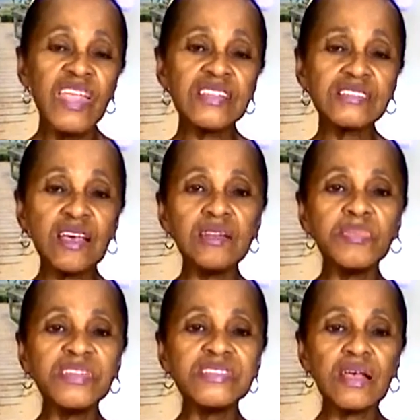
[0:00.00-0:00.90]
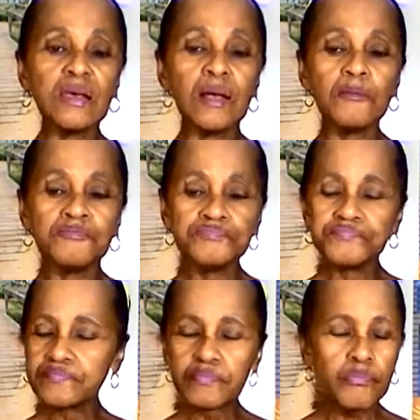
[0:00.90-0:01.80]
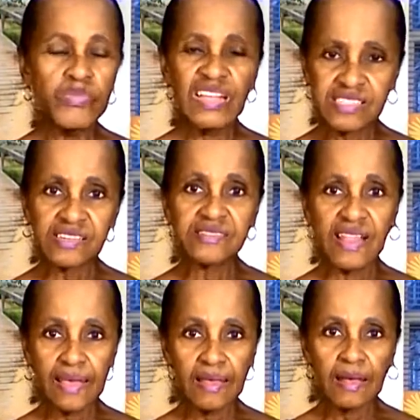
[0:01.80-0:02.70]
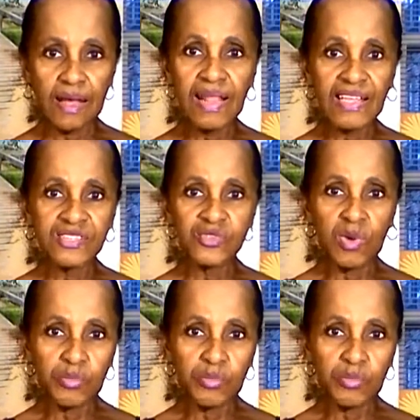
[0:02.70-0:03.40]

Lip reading: it's going to be set up just like a classroom,